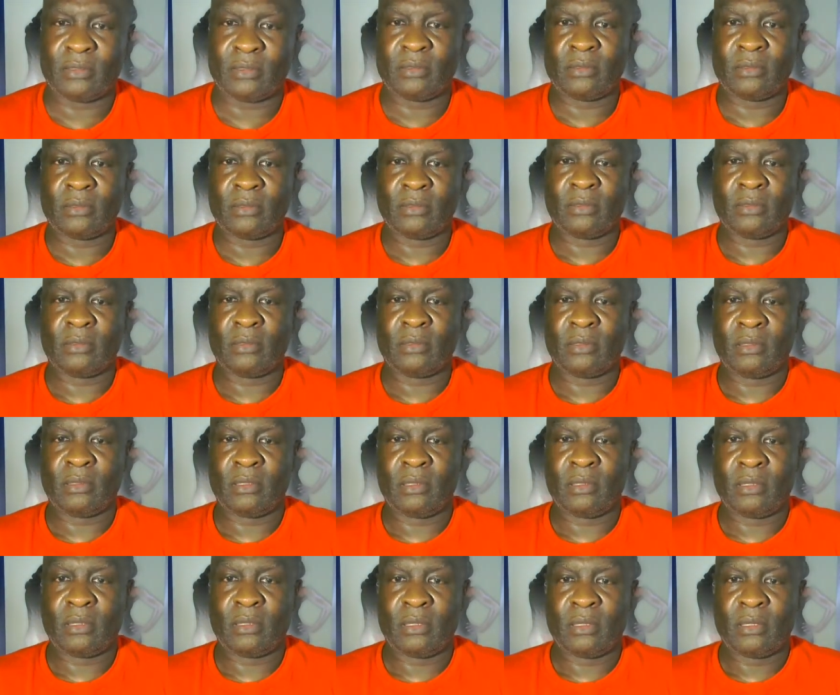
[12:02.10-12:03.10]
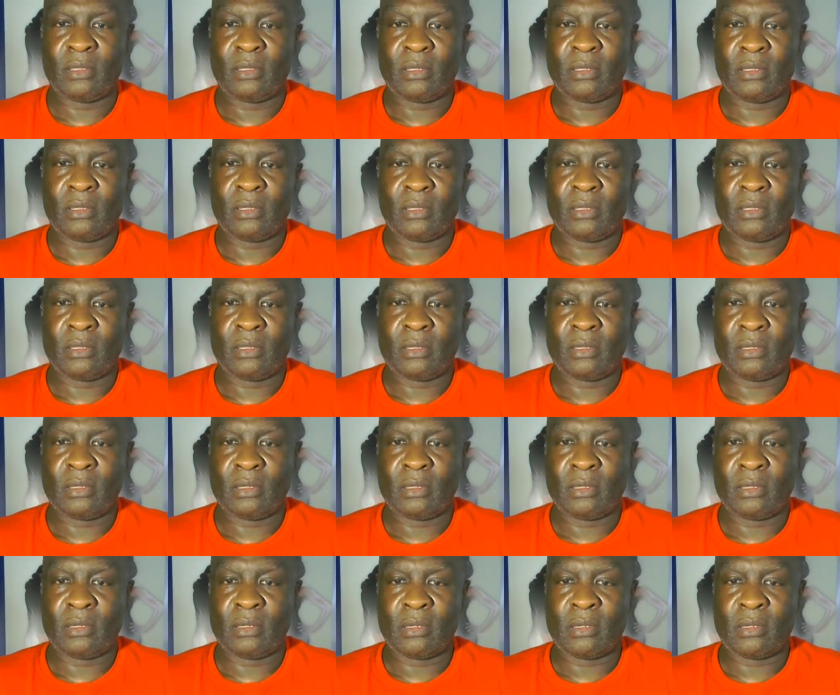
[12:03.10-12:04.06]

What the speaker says: Nobody speaks.